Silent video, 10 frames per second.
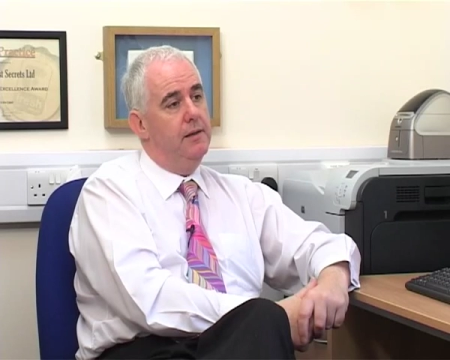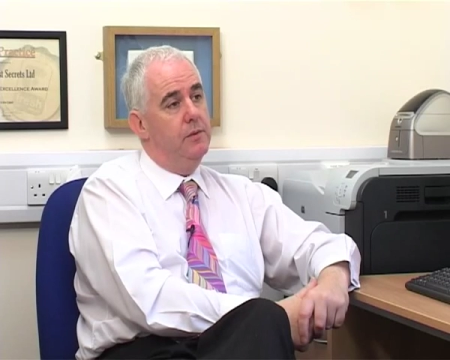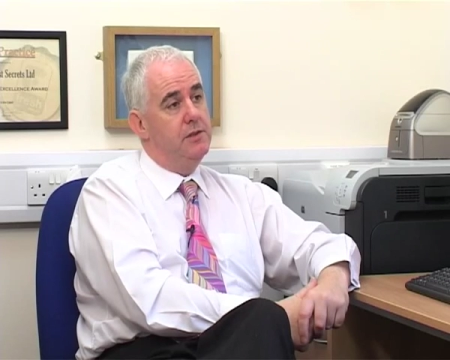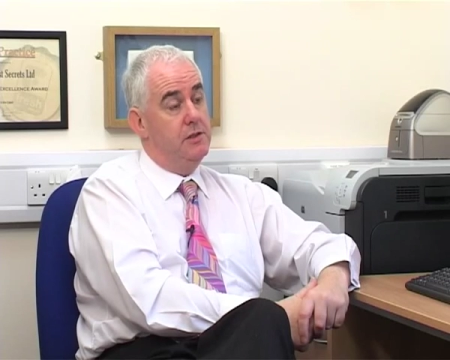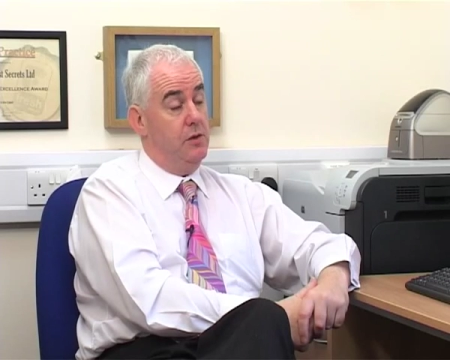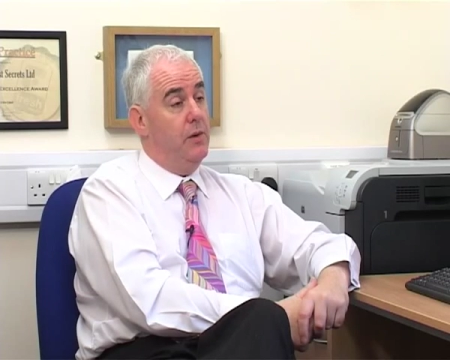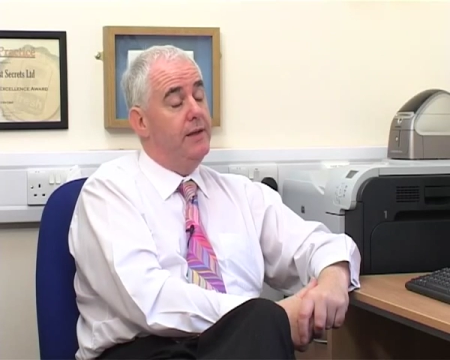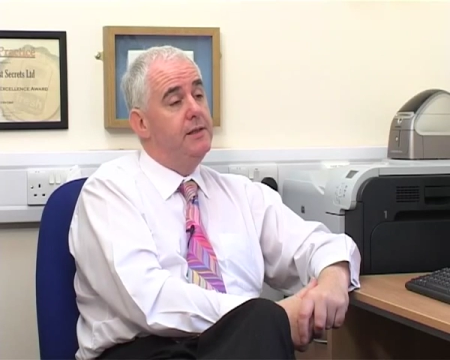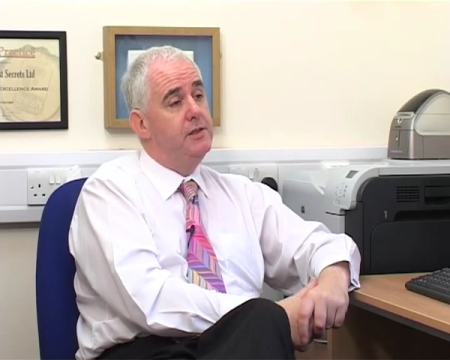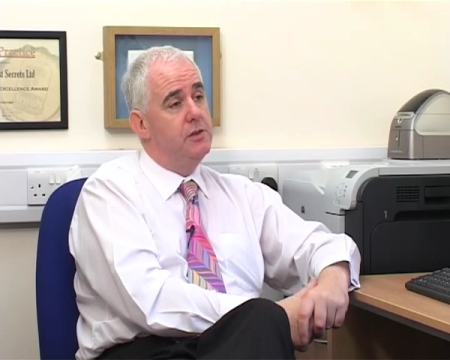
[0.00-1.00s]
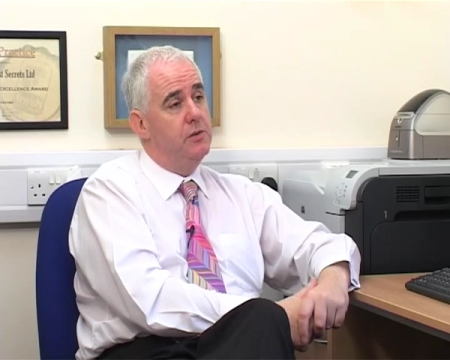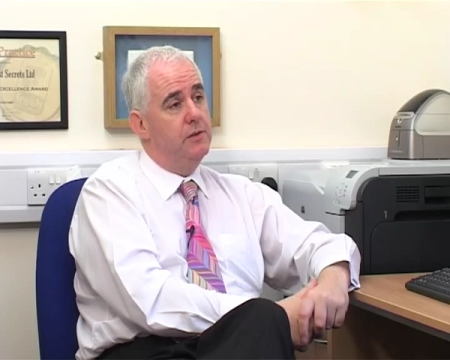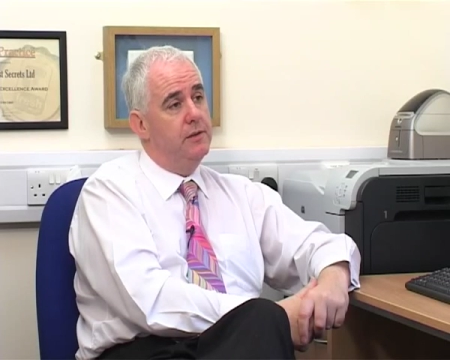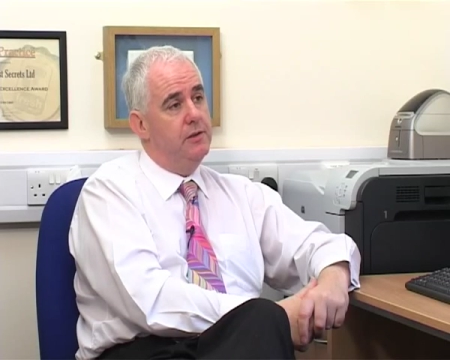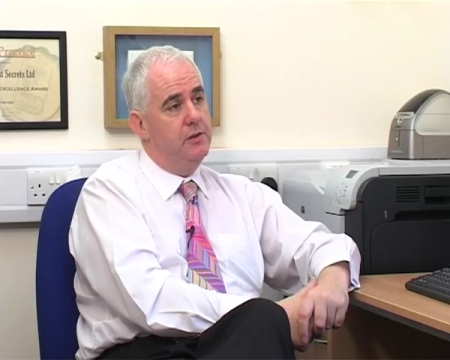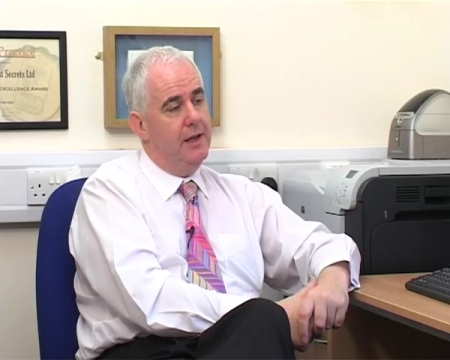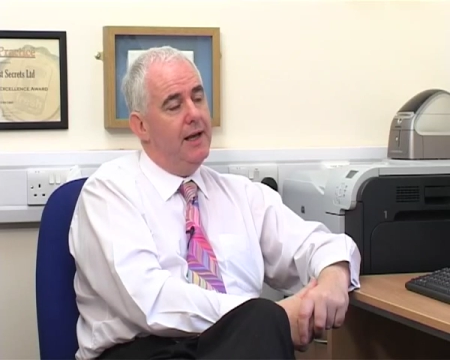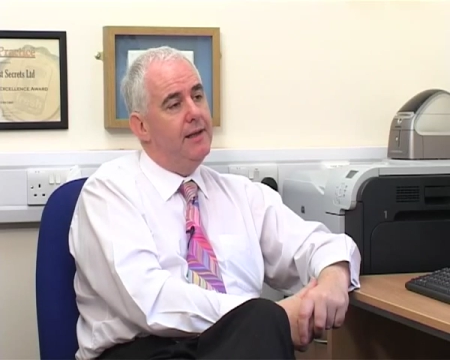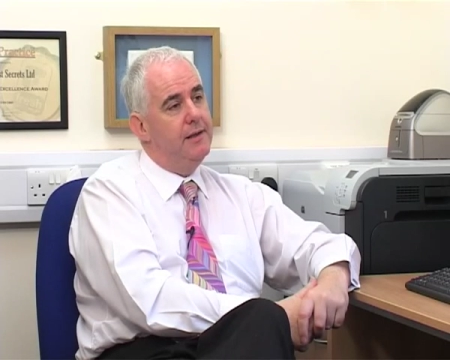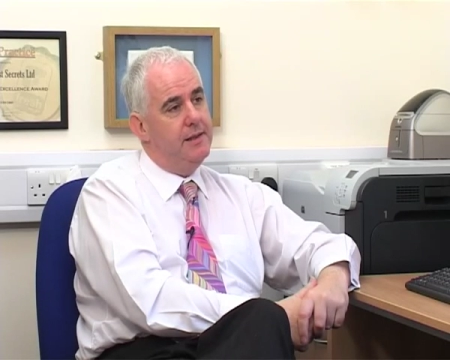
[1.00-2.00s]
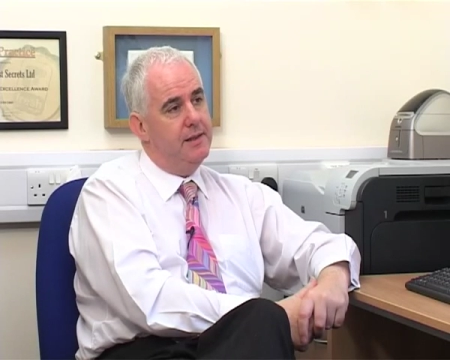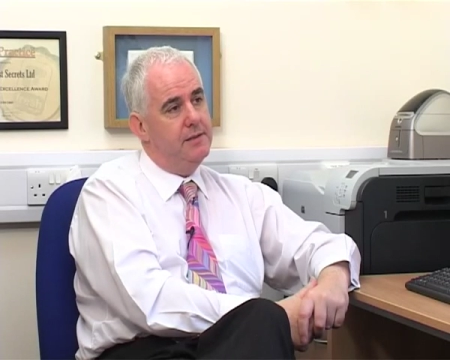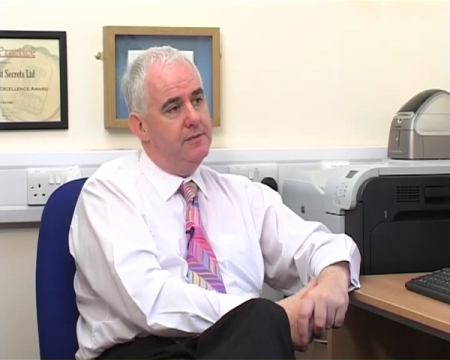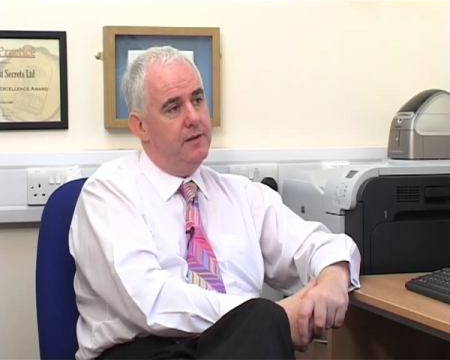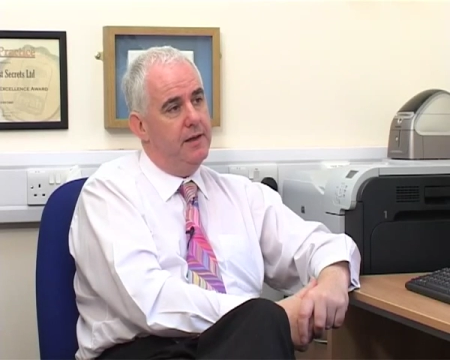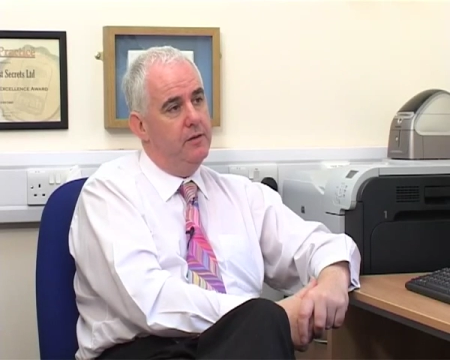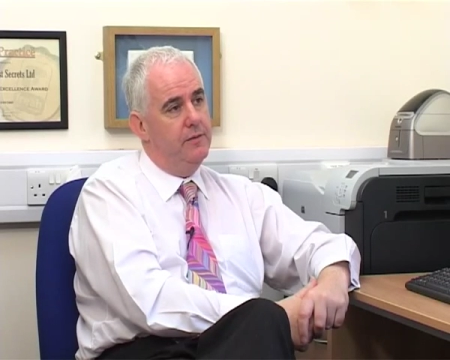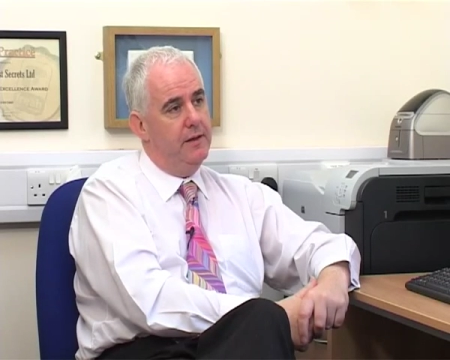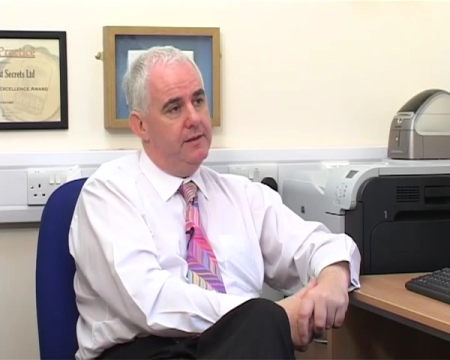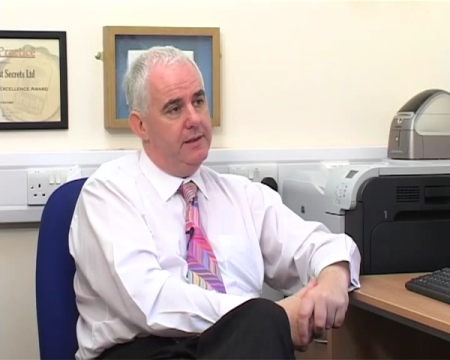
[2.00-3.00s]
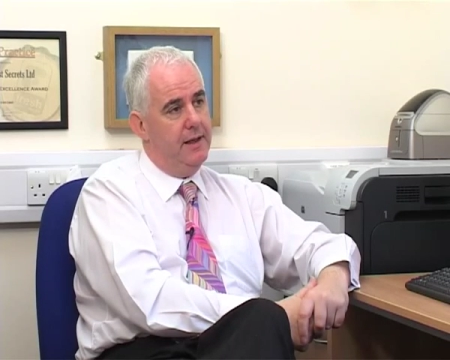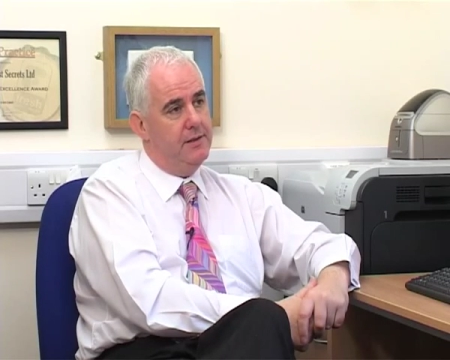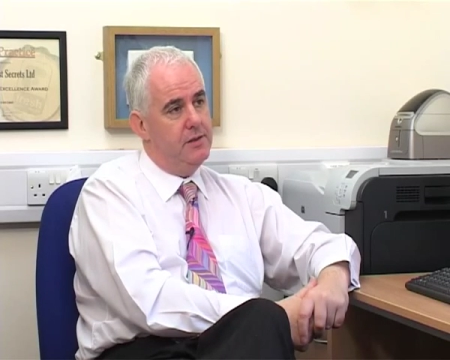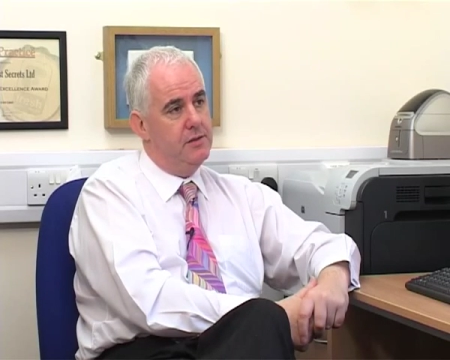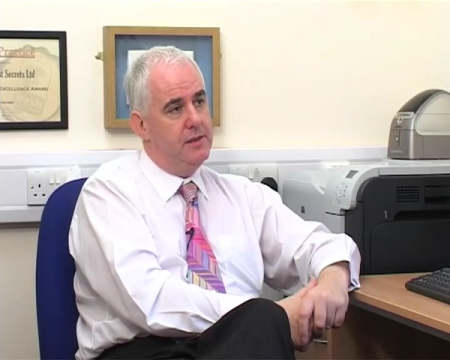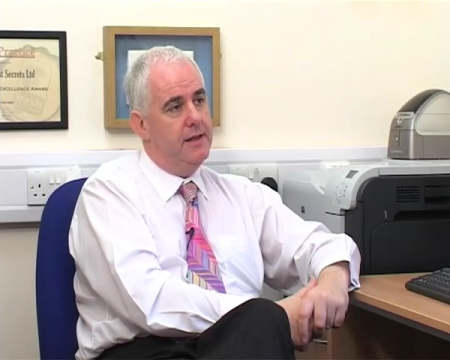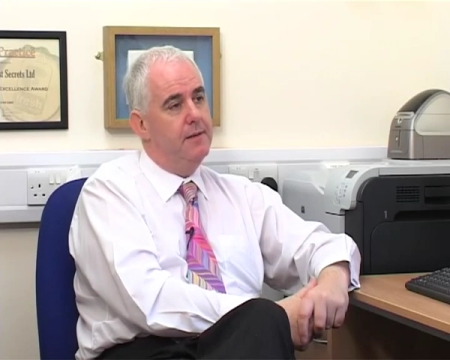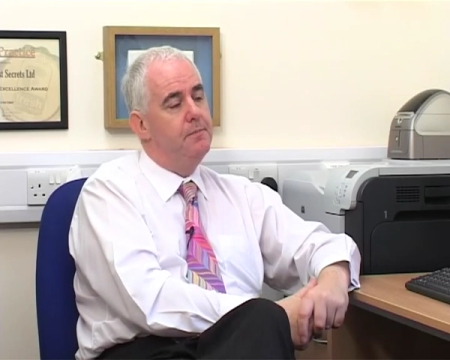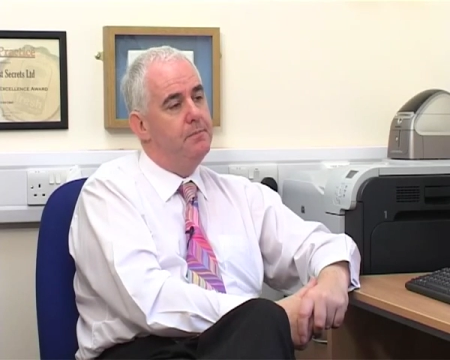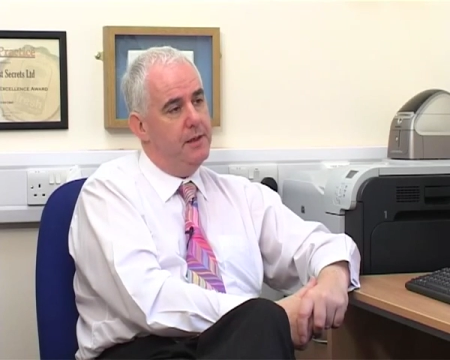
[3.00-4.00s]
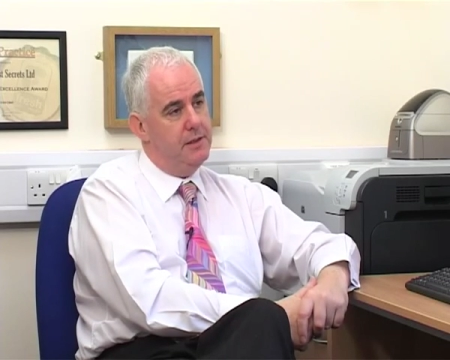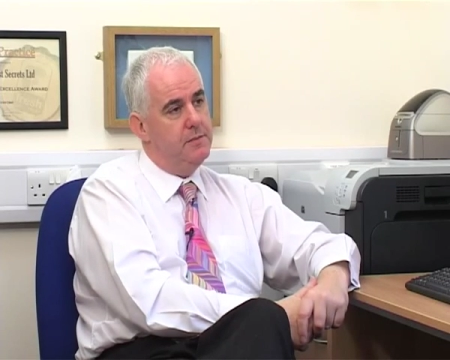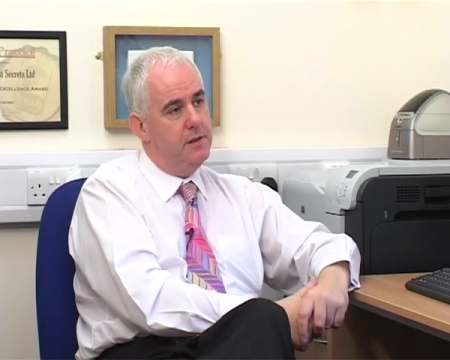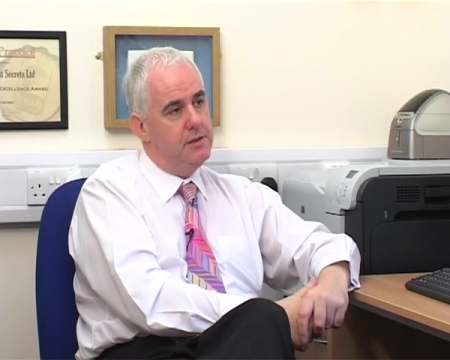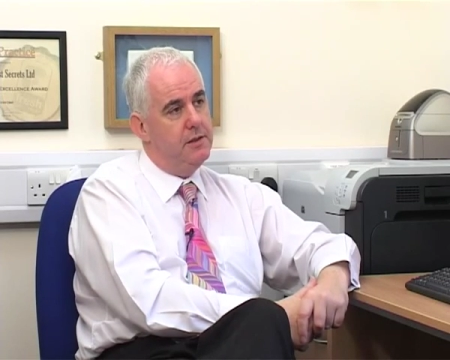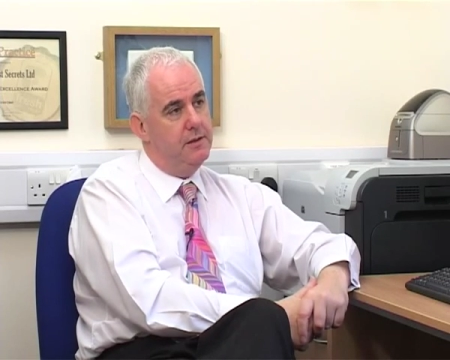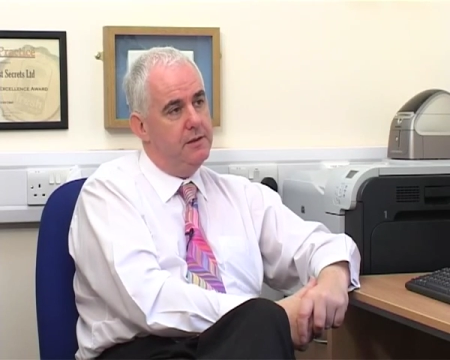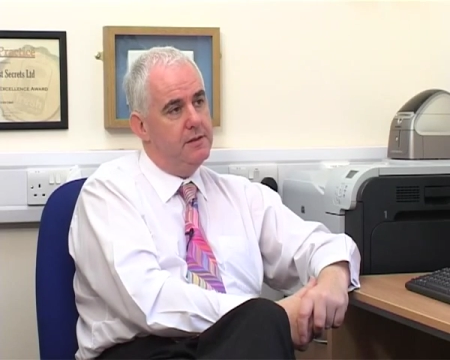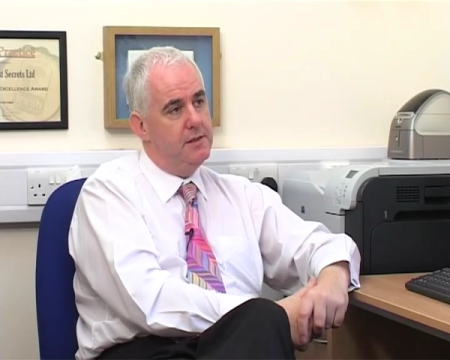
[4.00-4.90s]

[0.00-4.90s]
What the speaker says: which has already shown that you can identify ovarian cancers at a much earlier